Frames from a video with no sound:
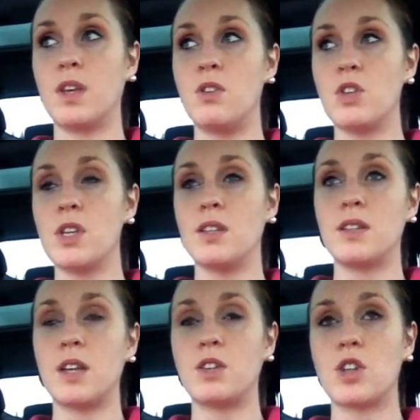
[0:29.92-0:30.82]
usually it's
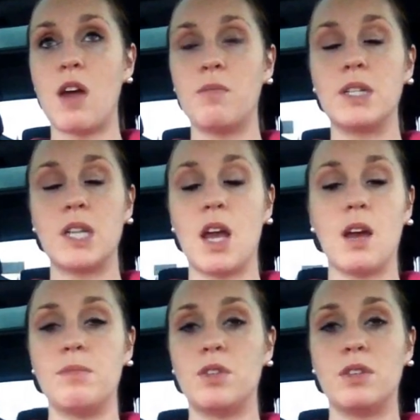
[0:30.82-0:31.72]
a nice drive, but today
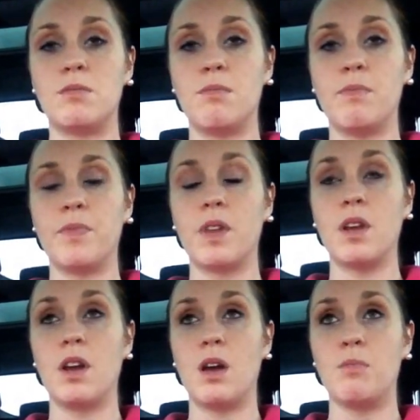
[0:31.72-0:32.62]
I'm just
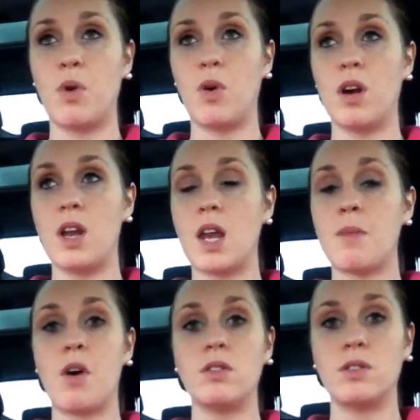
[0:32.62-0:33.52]
I'm bored and
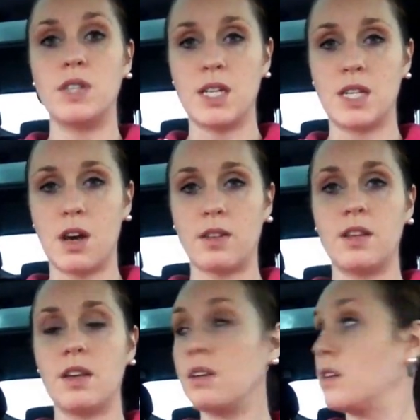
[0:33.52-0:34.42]
I'm also
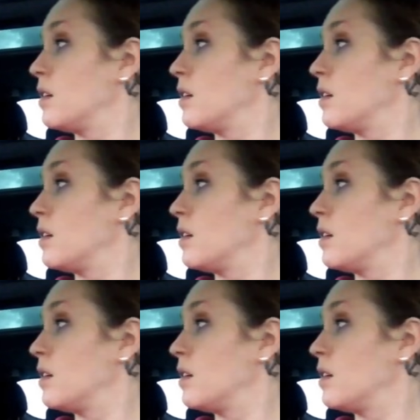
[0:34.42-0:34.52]
detoxing.